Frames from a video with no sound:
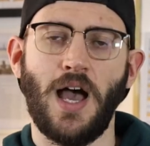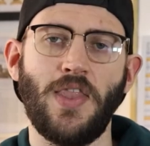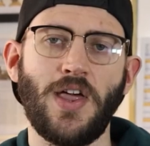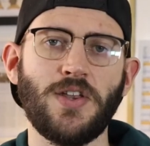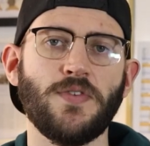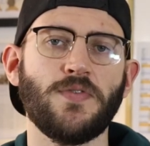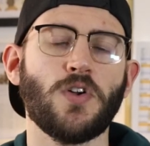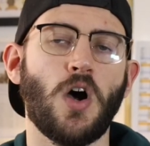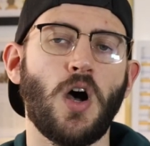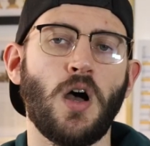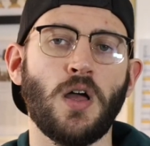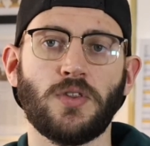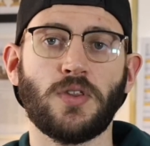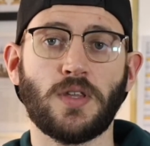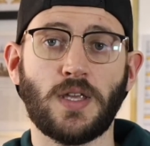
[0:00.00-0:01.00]
And then you've got
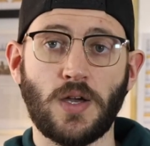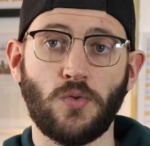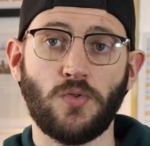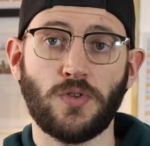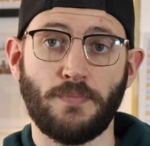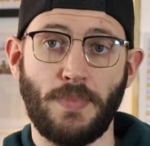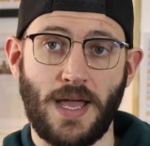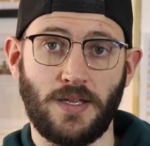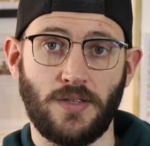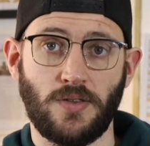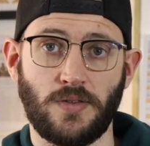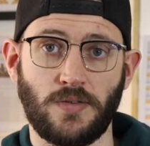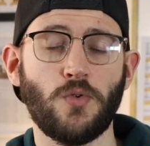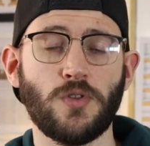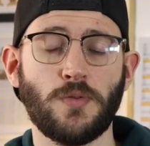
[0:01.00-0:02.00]
skills-based.
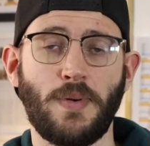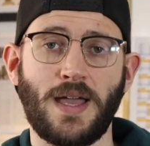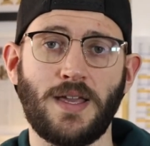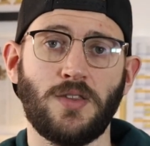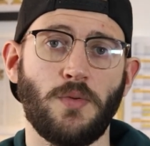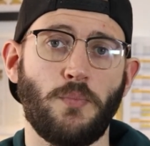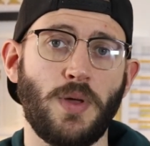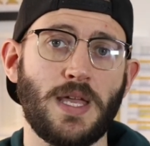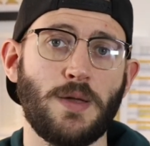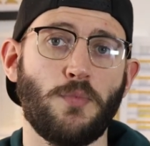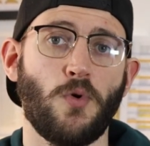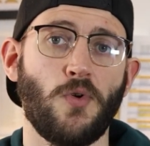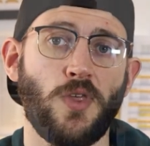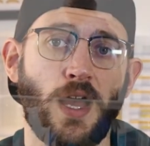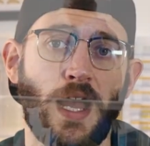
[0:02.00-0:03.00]
Skills-based are
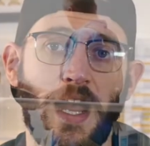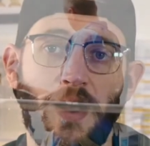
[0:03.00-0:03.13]
people that